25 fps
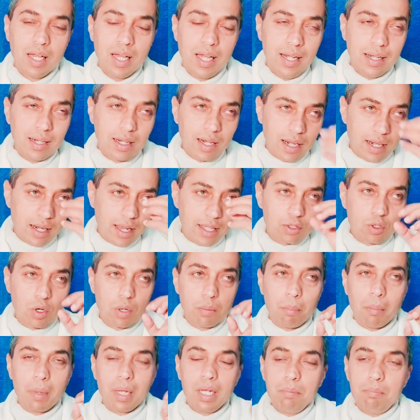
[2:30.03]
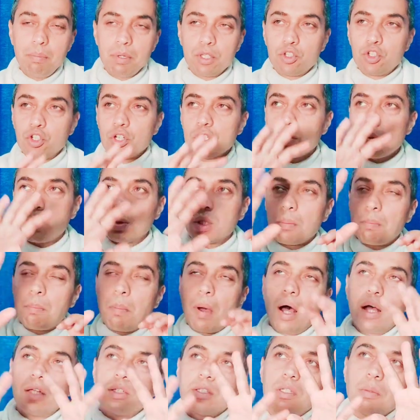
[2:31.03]
Intellect has got many pictures of the
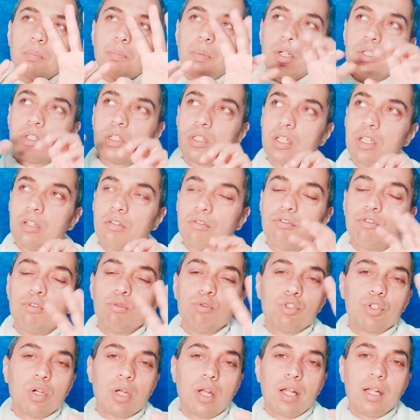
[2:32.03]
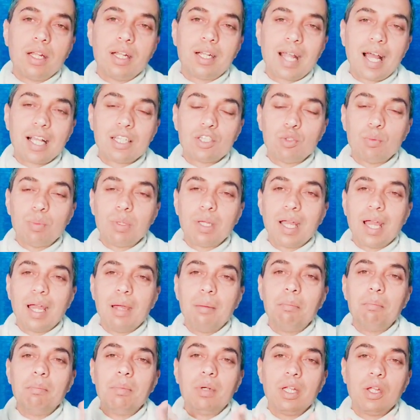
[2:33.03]
past, the present, and the future, and it has to be
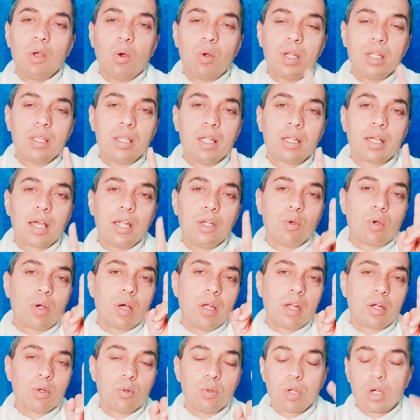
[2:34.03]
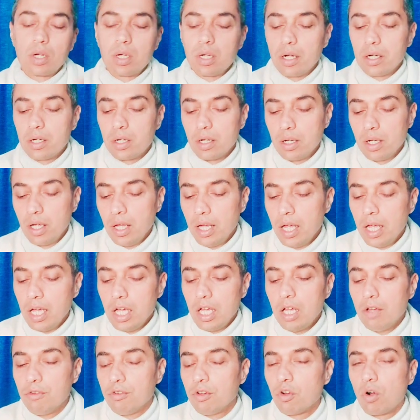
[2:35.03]
empty. Only then can you connect to the Creator.
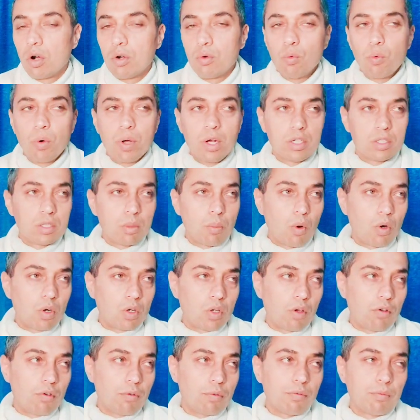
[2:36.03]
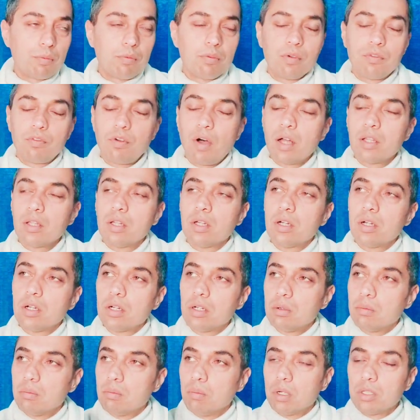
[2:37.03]
If you've got worries about your
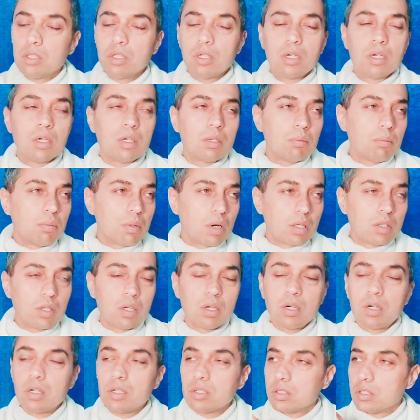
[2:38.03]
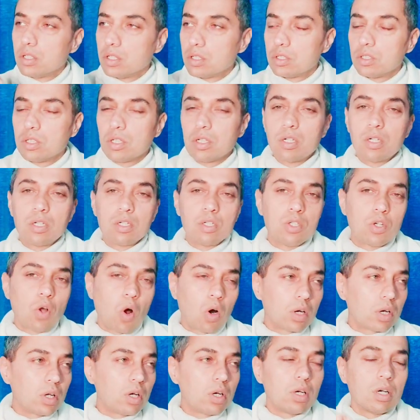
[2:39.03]
father, mother, brother, sister,
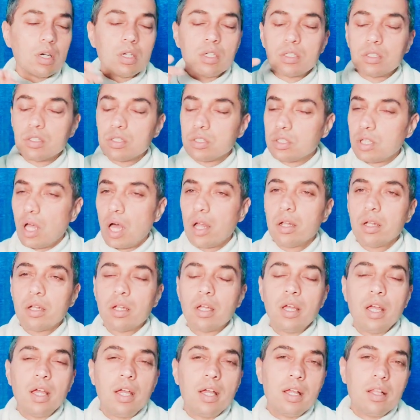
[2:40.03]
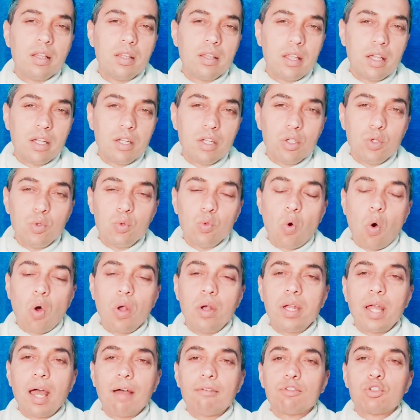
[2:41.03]
daughter, son, then you
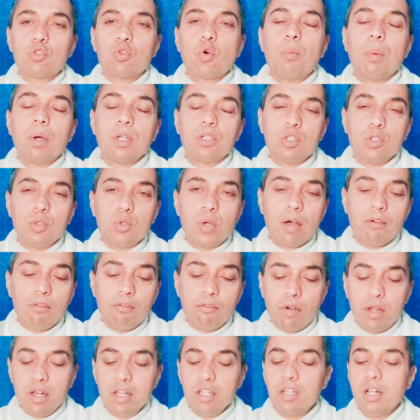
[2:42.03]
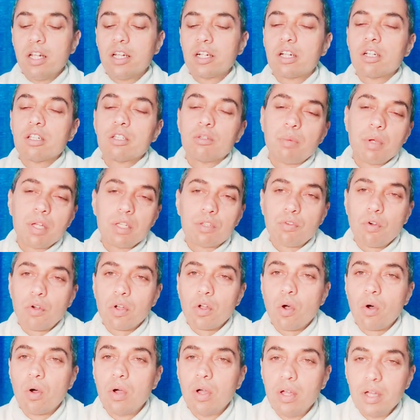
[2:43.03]
already have so much. You have very little space for
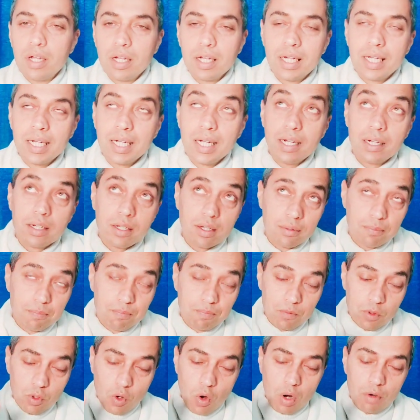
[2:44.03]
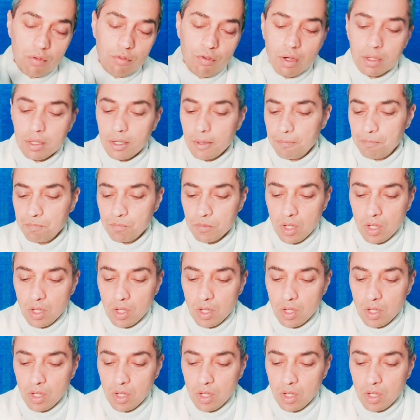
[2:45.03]
your Creator, Godfather.